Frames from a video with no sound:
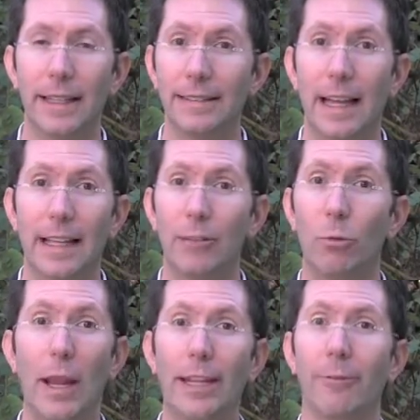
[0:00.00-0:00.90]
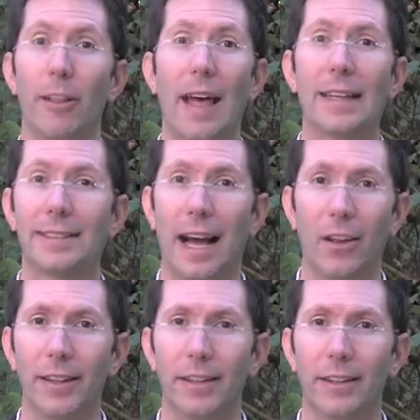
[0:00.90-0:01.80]
He's not waiting for the last
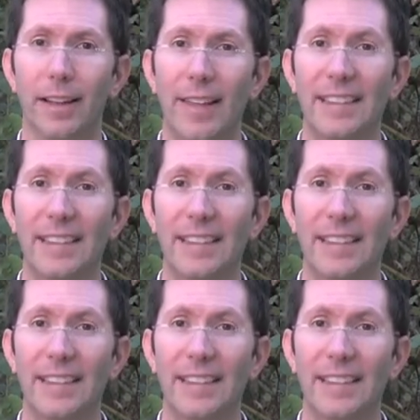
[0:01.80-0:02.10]
dollar either.